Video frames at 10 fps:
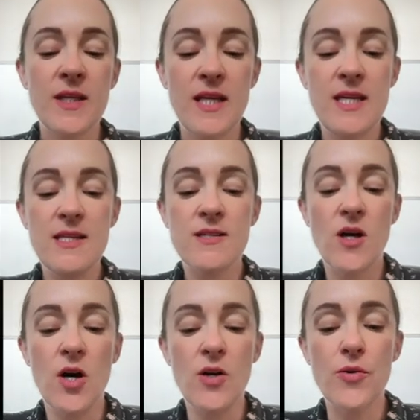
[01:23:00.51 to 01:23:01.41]
is
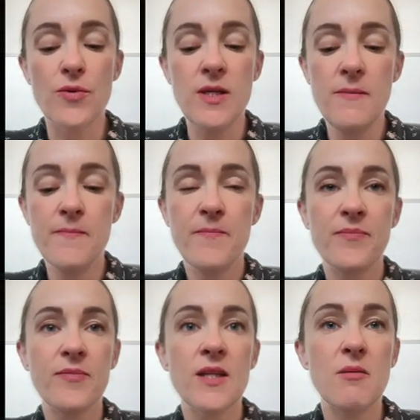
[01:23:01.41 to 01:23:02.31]
hungry
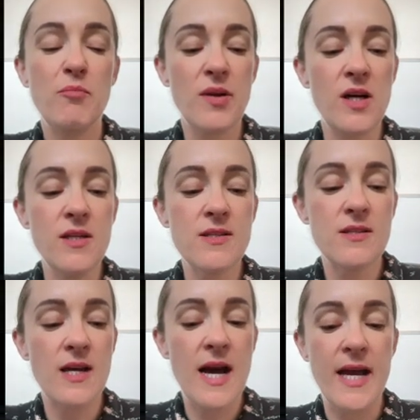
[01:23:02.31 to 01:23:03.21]

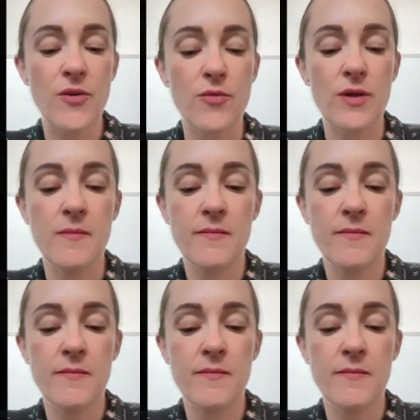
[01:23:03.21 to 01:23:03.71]
plus angry.